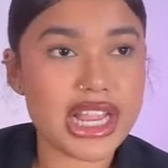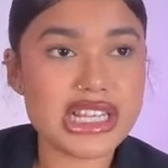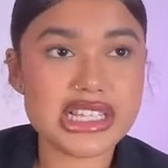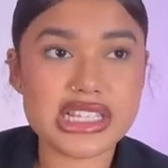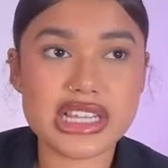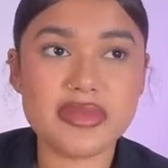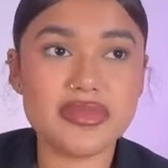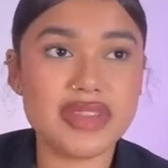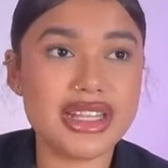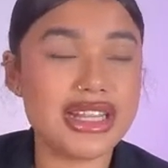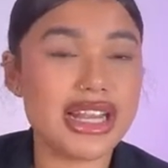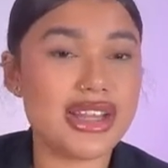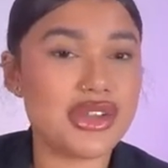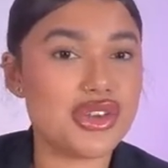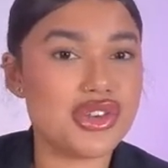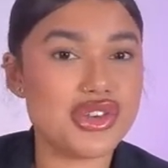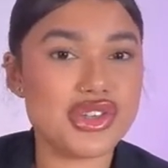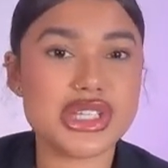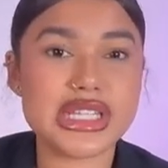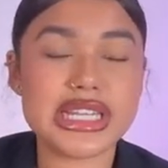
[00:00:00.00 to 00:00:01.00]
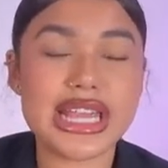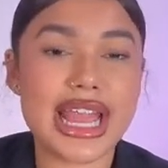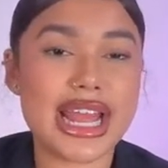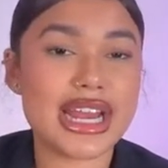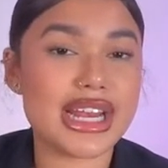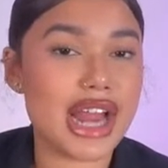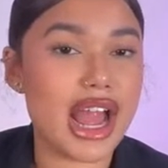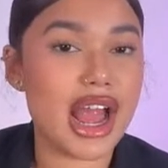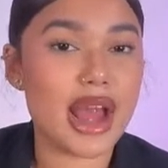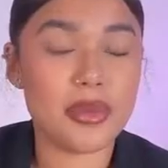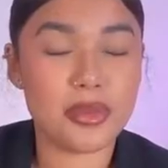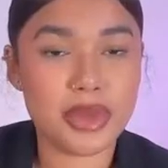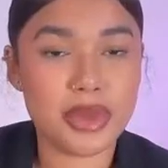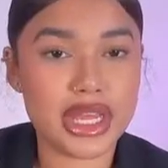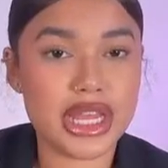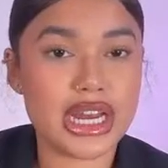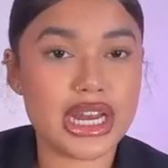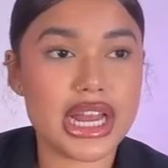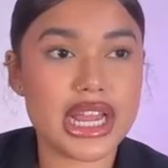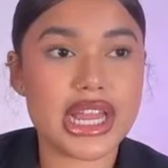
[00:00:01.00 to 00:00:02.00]
it's something that you just cannot
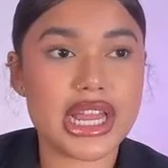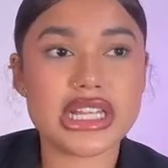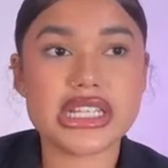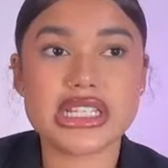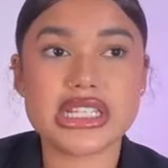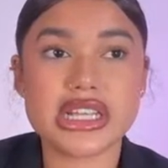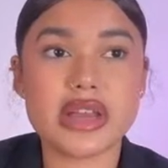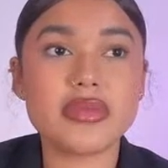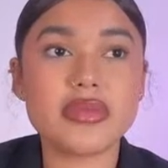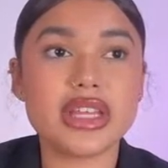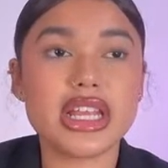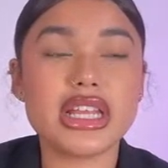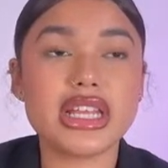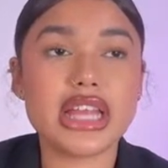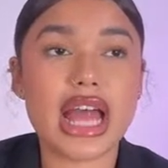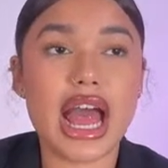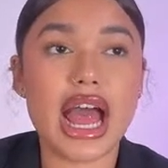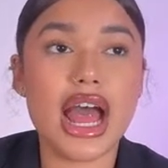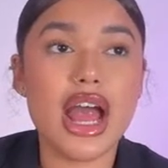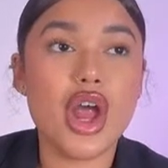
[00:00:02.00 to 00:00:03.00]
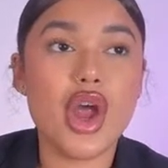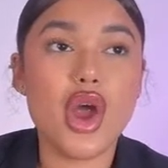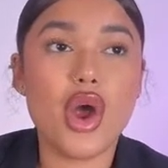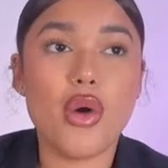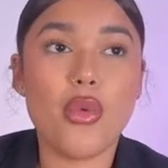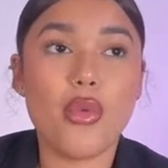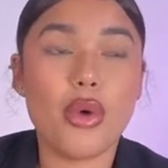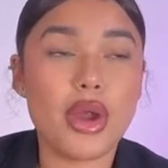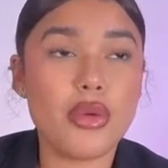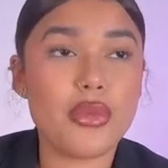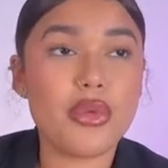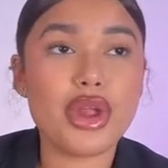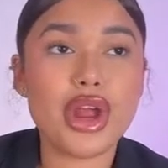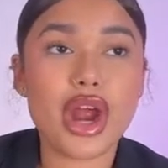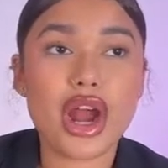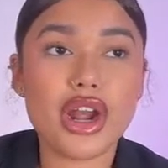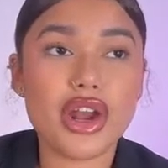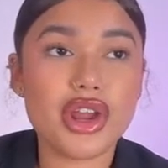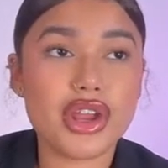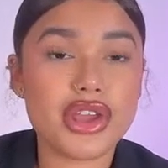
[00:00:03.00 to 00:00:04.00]
beat. Like, it's something that when we
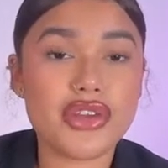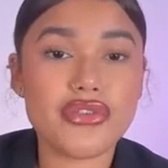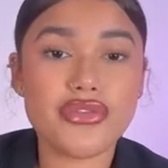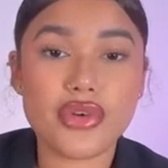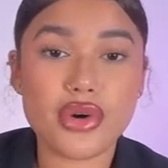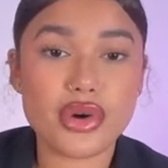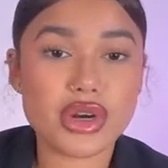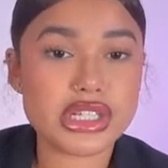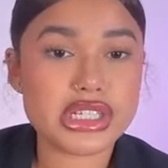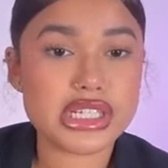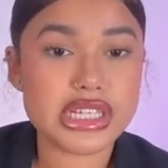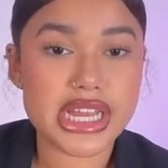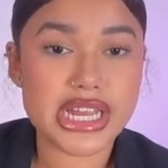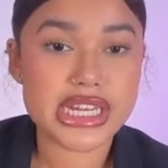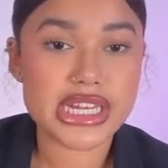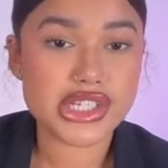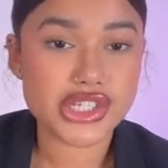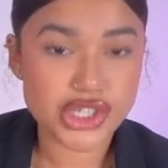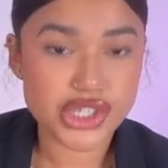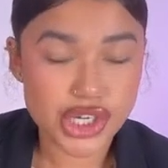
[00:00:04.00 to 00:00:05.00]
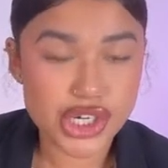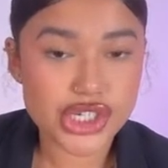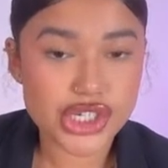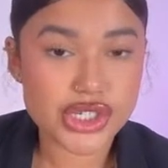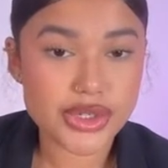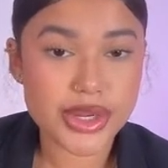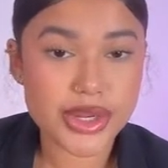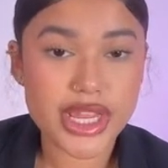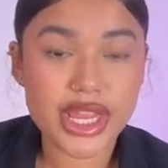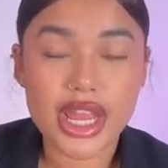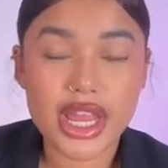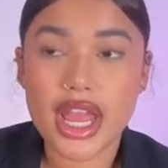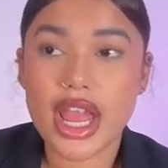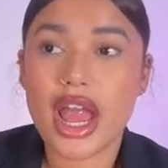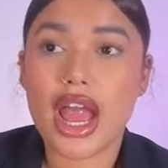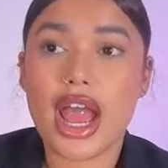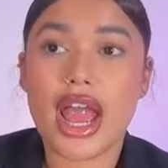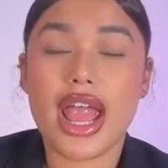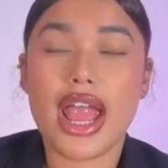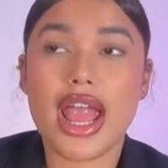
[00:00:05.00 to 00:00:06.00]
are looking forward to getting surgery
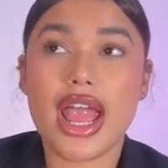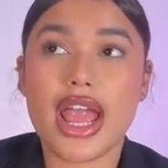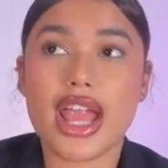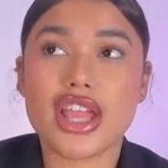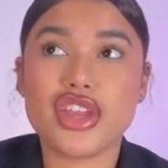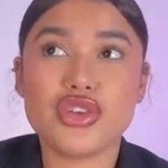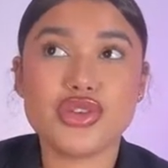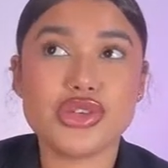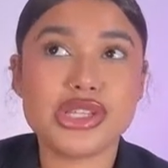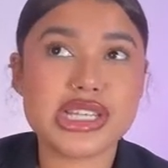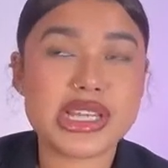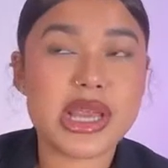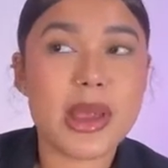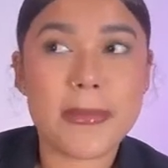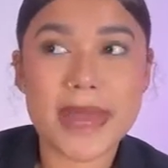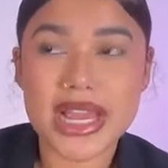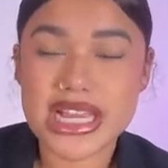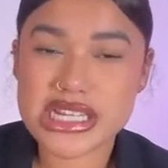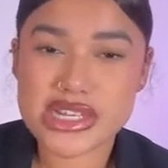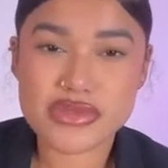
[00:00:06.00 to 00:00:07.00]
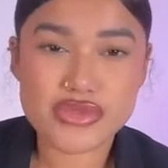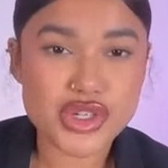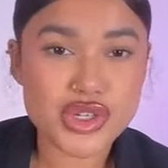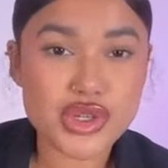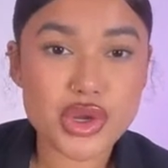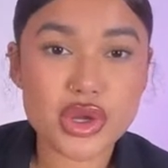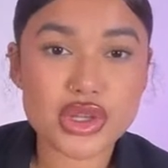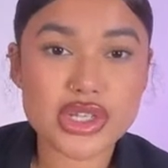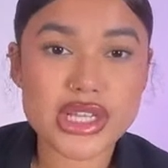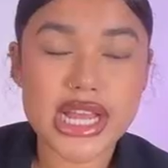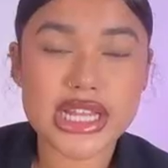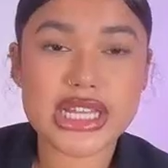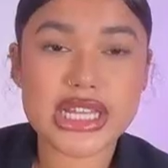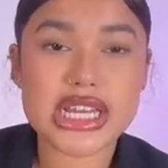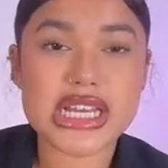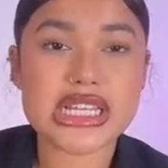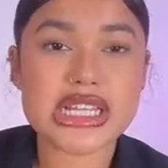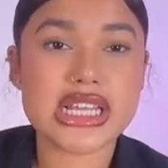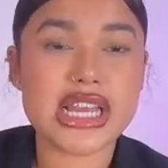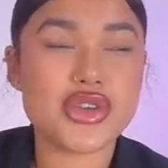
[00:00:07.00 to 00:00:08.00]
and you see amazing results like
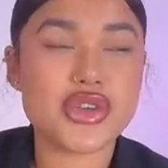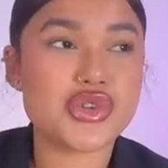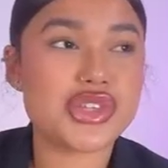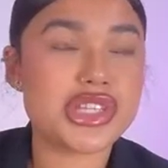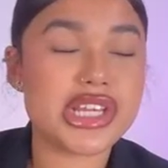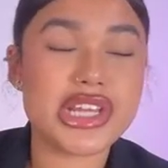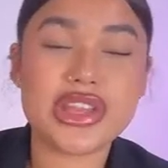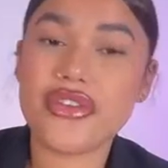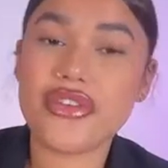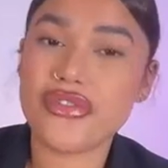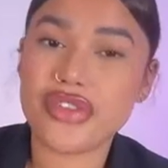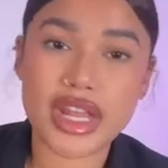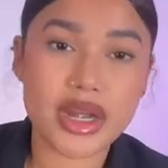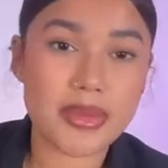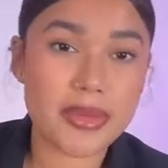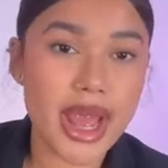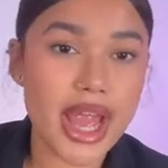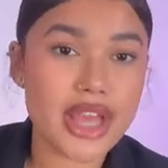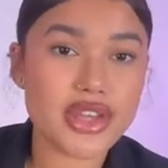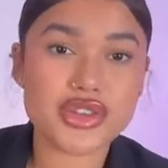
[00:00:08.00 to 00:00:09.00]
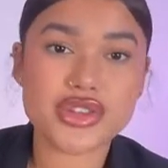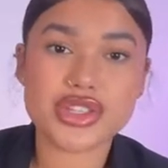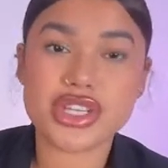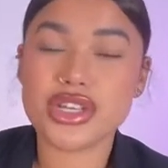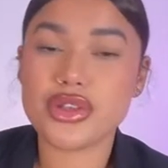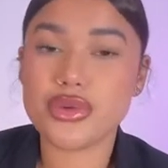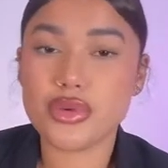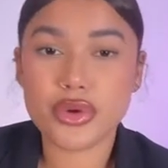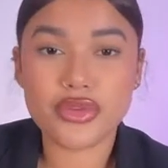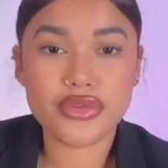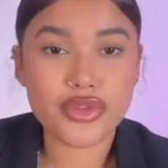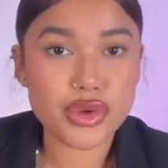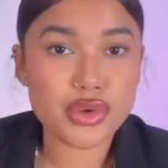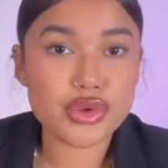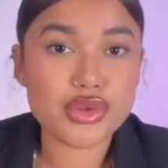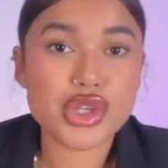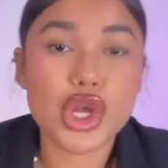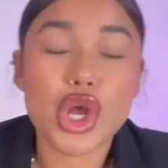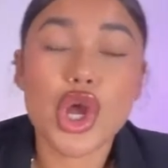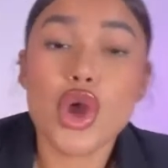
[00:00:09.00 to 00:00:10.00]
this and you see the feedback, you see the
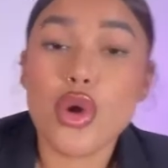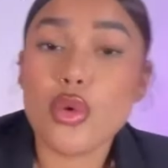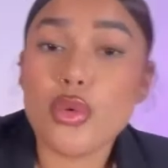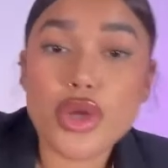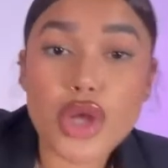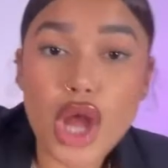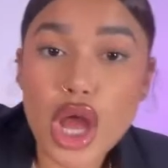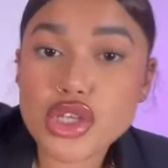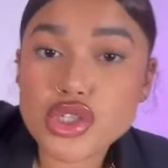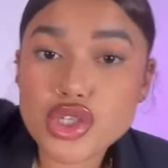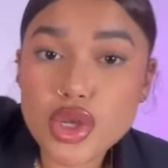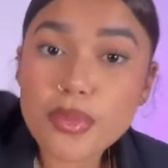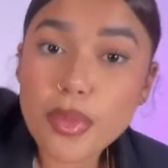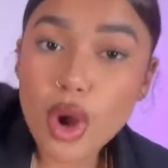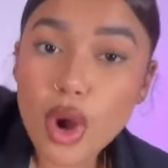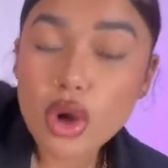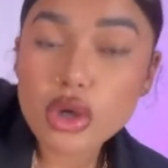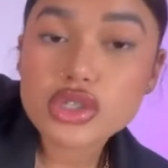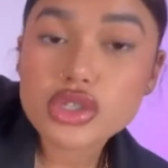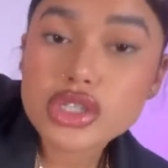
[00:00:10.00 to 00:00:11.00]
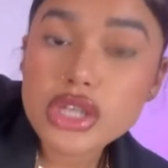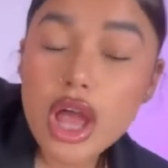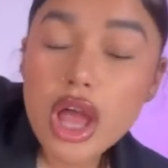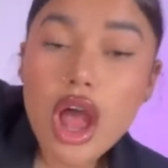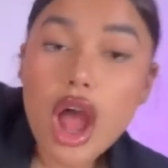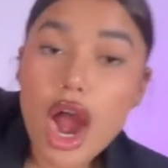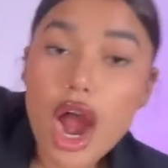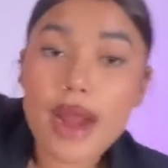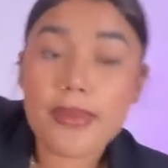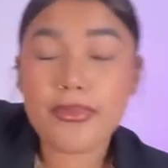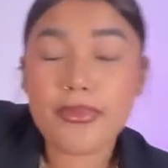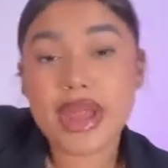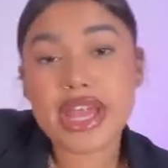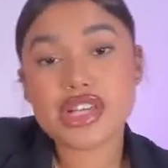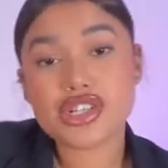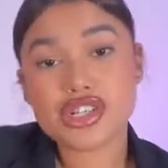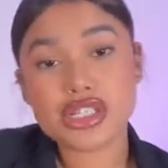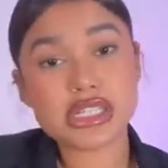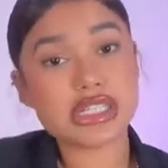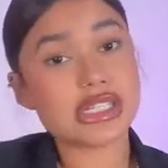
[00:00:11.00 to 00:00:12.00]
reviews, we also post our
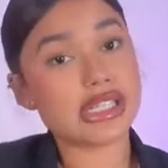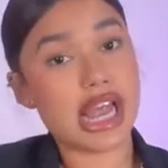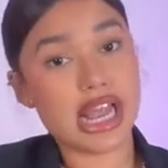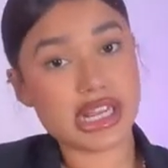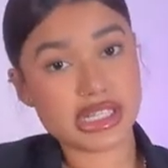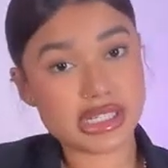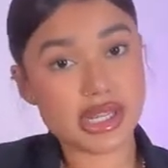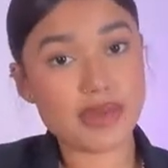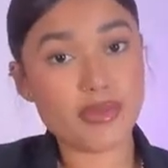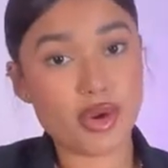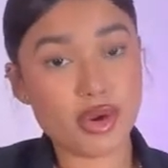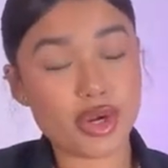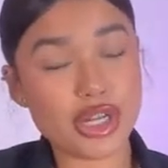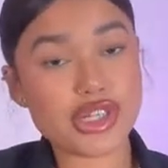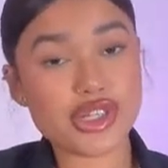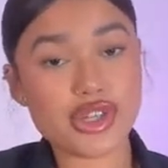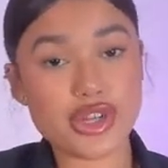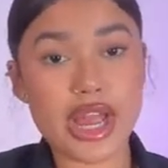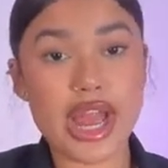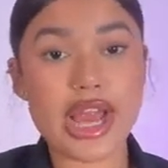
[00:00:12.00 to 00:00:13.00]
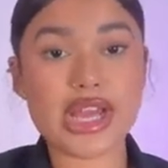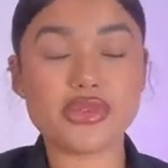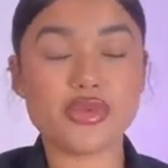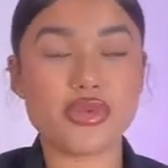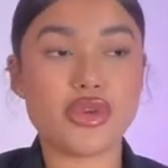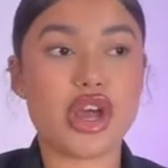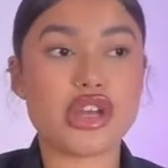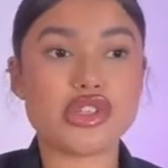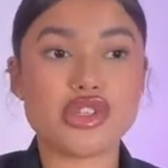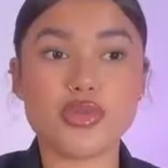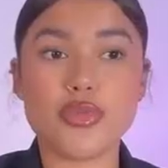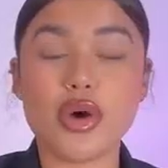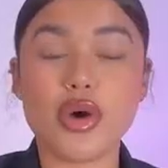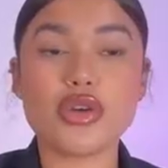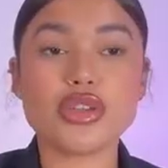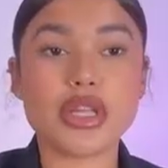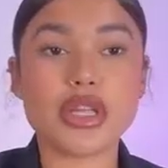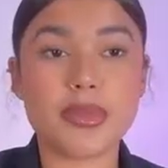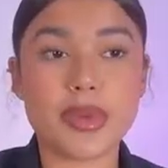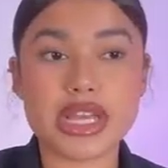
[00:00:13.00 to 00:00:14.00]
patients' testimonies, you guys. We also
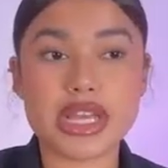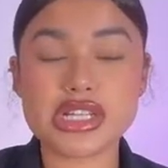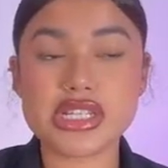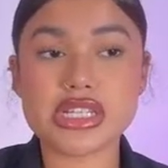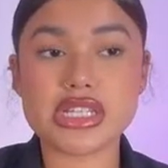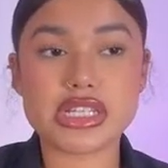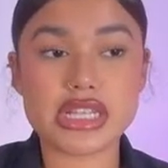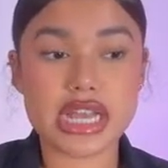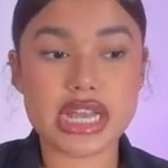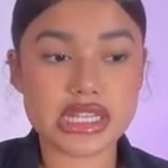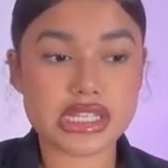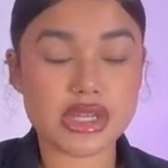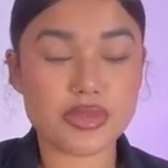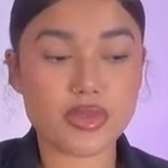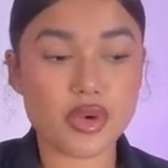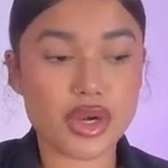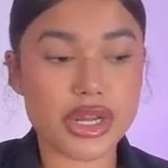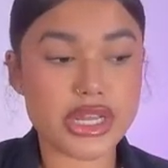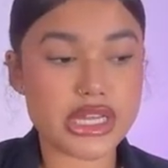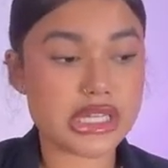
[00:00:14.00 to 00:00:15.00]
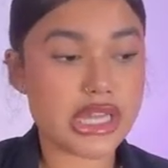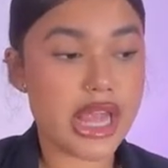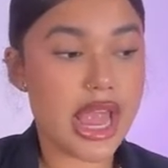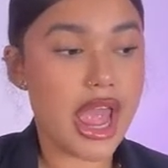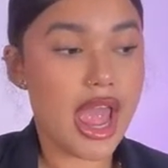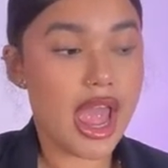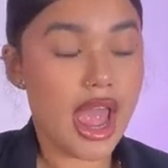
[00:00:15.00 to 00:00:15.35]
post our patients' testimonies.